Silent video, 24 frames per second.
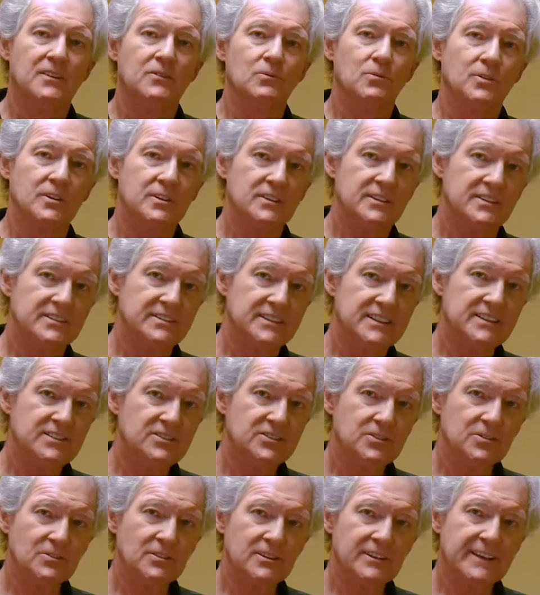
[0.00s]
We're going to
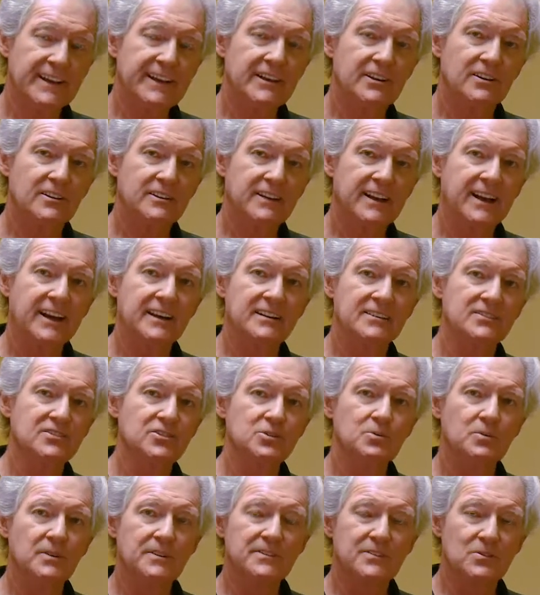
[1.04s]
teach you later how to
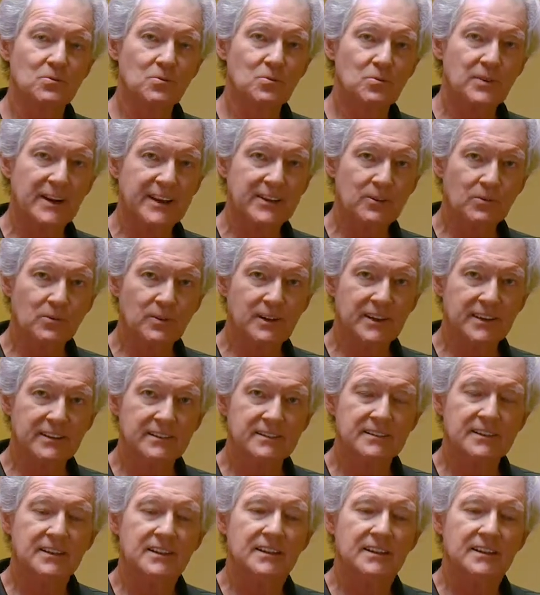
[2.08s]
do it the right way.